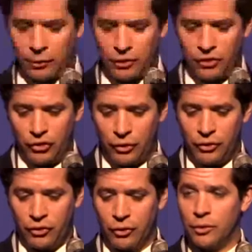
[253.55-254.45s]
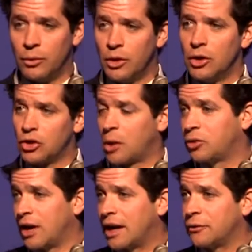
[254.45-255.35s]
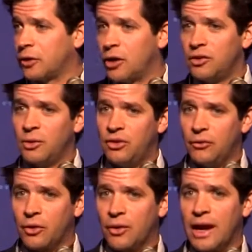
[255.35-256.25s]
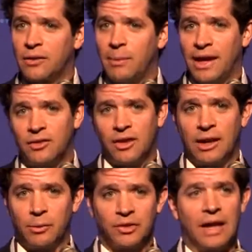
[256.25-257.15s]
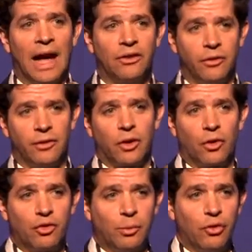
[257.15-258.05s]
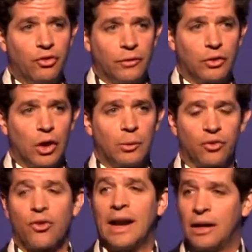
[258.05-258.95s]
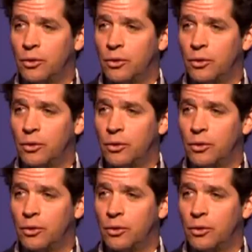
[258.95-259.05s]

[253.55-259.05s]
was due to global data flows, which, if correct, means that it was larger than the contribution of global trading